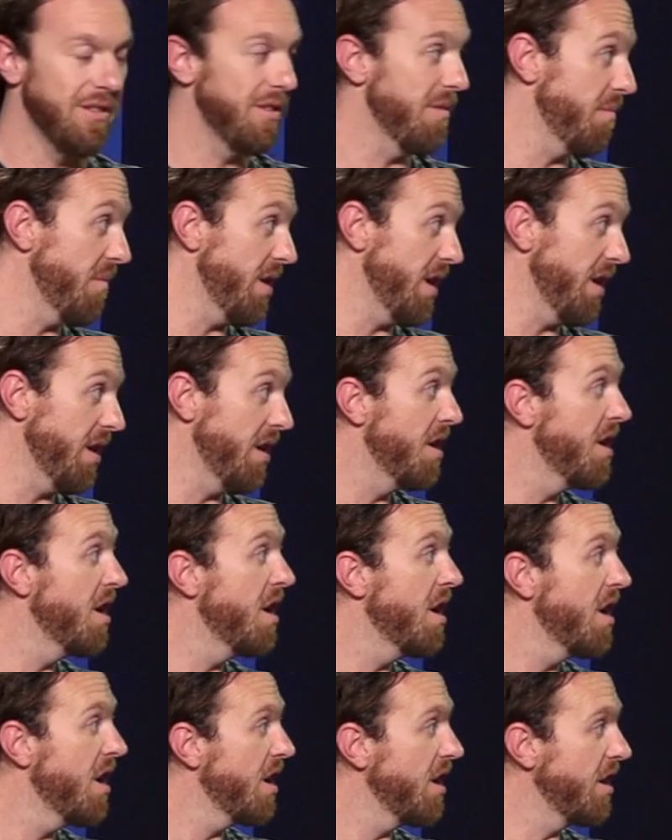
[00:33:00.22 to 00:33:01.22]
to me.
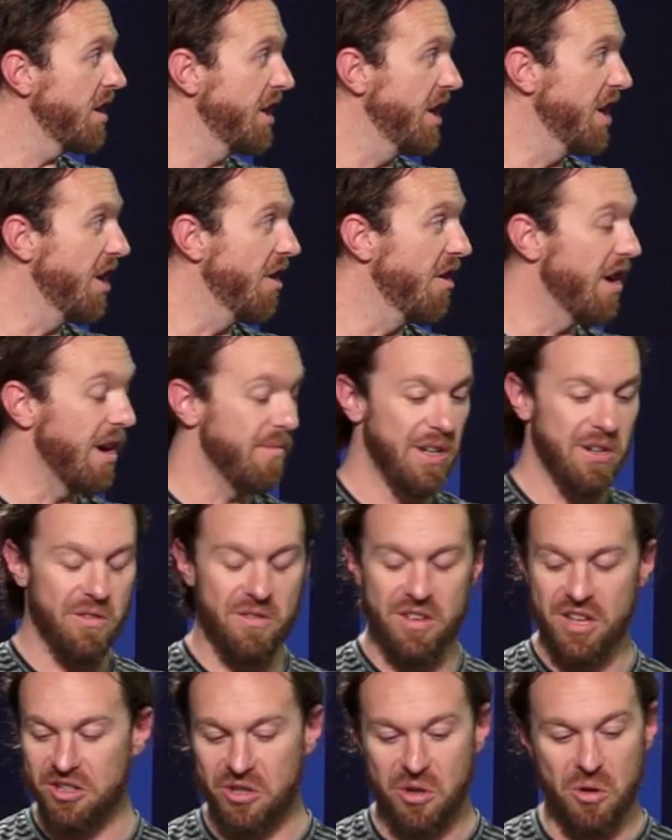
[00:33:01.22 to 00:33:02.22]
Yeah. You know, I mean,
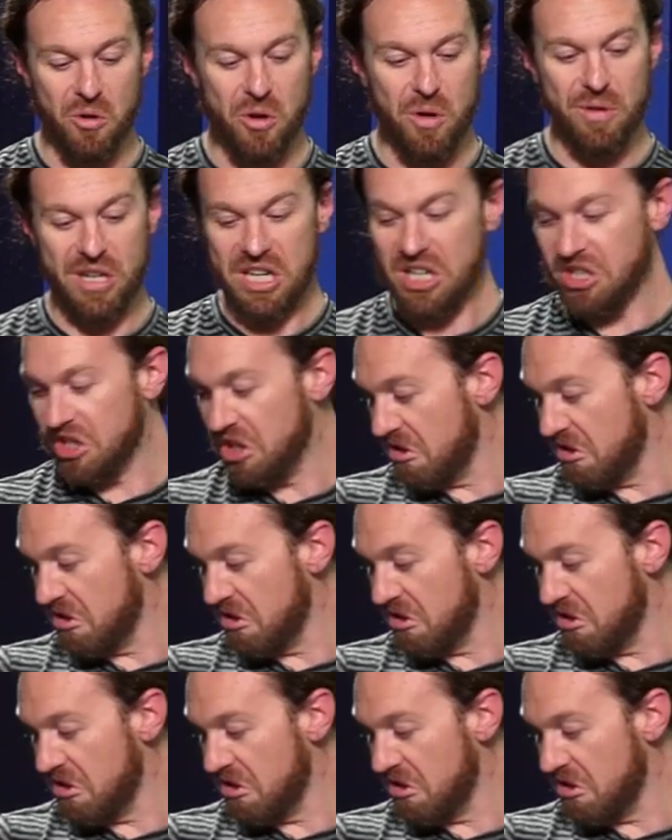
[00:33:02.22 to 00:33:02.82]
it's cool because